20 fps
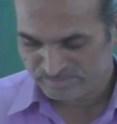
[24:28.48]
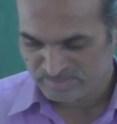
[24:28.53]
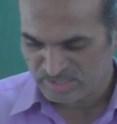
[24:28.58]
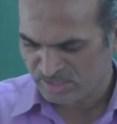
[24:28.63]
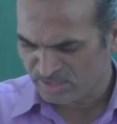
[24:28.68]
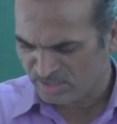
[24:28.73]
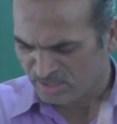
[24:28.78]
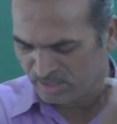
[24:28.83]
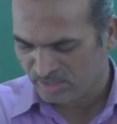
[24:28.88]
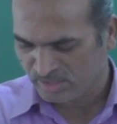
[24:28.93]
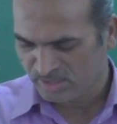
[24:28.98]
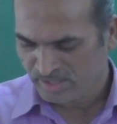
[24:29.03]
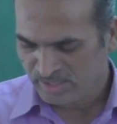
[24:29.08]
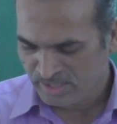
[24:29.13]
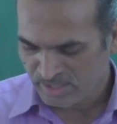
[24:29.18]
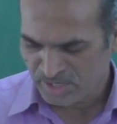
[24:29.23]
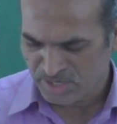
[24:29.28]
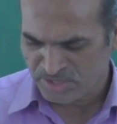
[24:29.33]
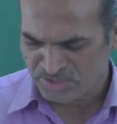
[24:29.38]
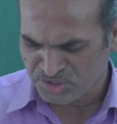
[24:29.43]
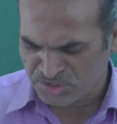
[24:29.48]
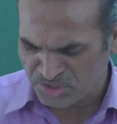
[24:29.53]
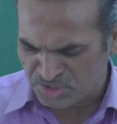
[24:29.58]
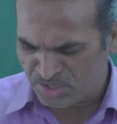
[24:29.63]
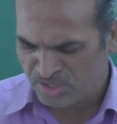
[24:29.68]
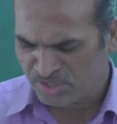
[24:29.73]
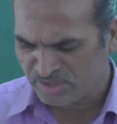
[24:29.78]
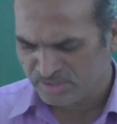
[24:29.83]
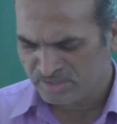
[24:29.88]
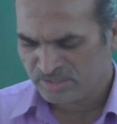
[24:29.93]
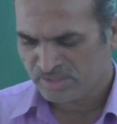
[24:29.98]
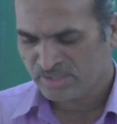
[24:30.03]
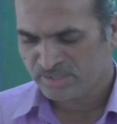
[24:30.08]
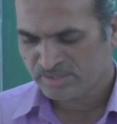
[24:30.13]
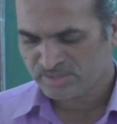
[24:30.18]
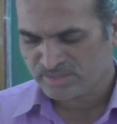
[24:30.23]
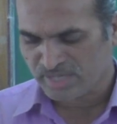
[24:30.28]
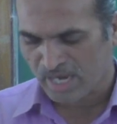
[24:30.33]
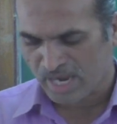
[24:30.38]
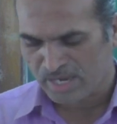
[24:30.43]
in a
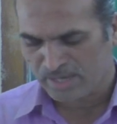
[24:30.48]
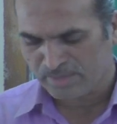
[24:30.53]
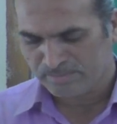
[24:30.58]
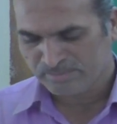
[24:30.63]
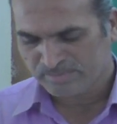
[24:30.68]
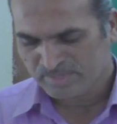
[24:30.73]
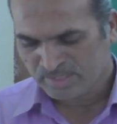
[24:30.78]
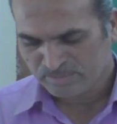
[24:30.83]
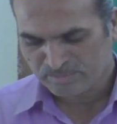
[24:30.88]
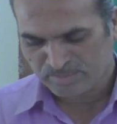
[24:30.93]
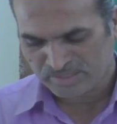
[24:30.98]
ancient time,